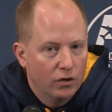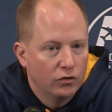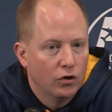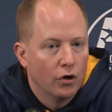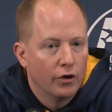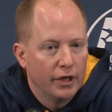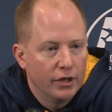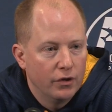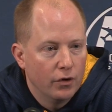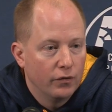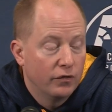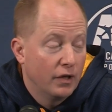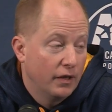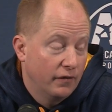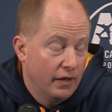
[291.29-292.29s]
Learning
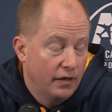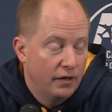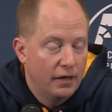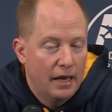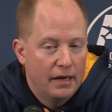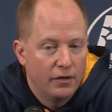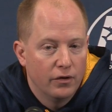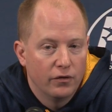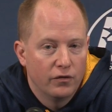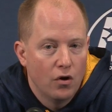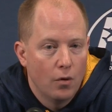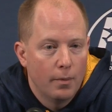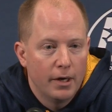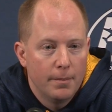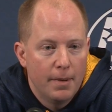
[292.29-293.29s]
those things, and and there's
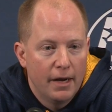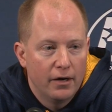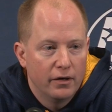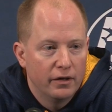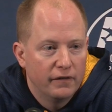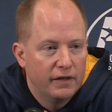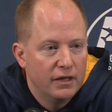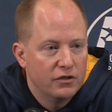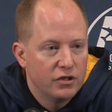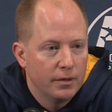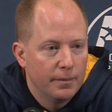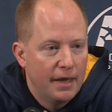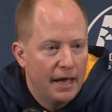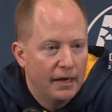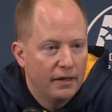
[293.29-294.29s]
nobody better to teach
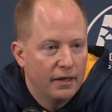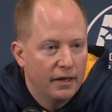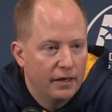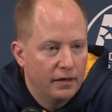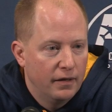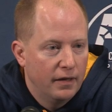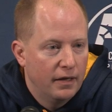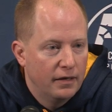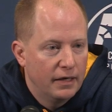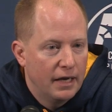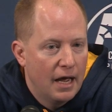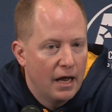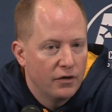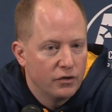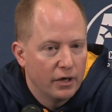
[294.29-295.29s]
him that than than
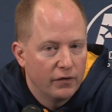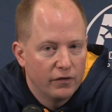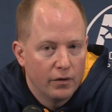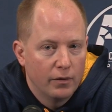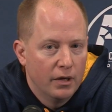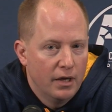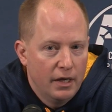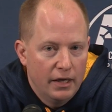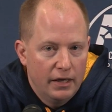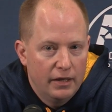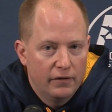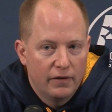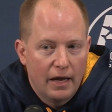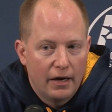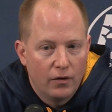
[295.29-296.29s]
DeAndre. So
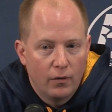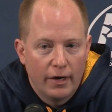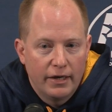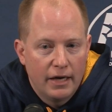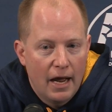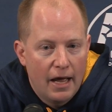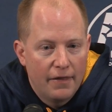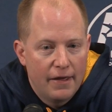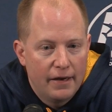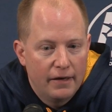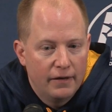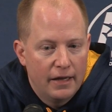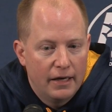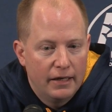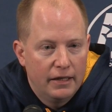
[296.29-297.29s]
he's got a great guy that
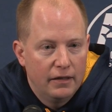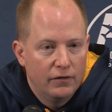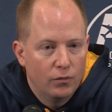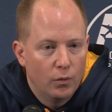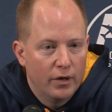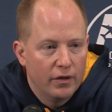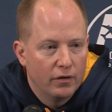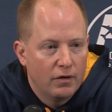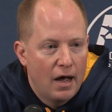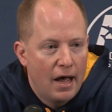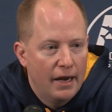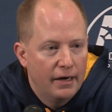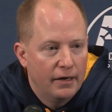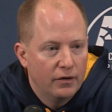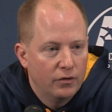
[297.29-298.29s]
that he's with a
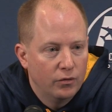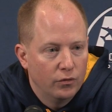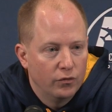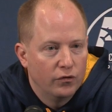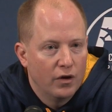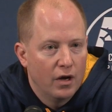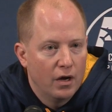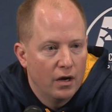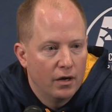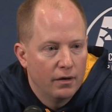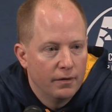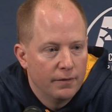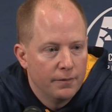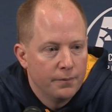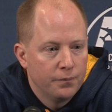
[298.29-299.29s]
lot, who's uh,
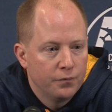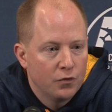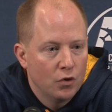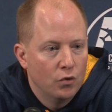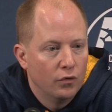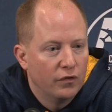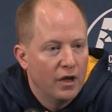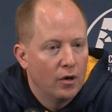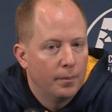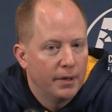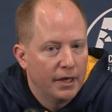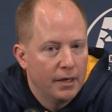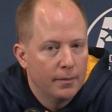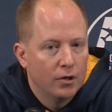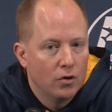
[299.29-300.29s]
who's
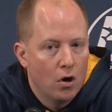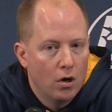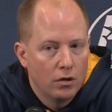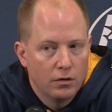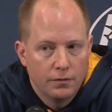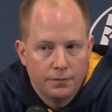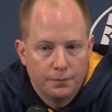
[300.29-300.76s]
helping him along.